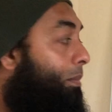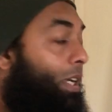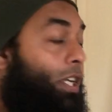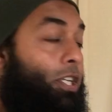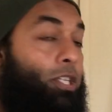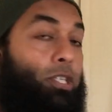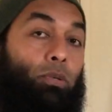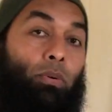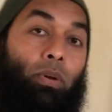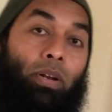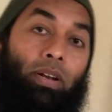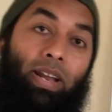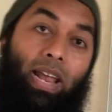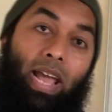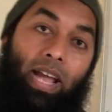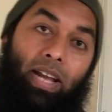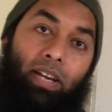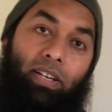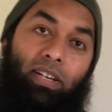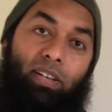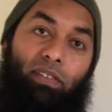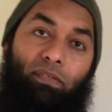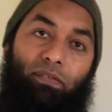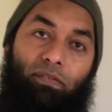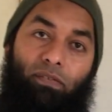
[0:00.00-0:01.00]
into a
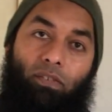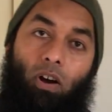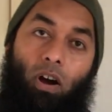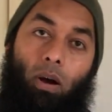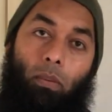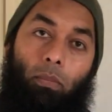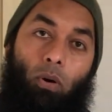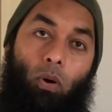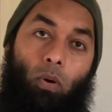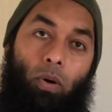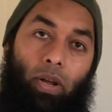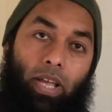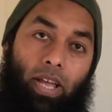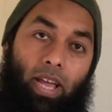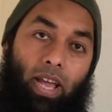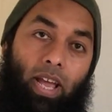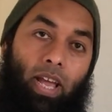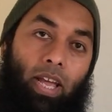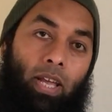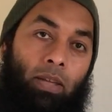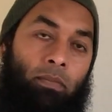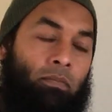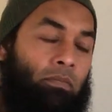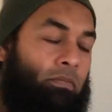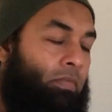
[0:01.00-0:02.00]
negative form,
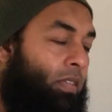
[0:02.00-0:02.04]
okay?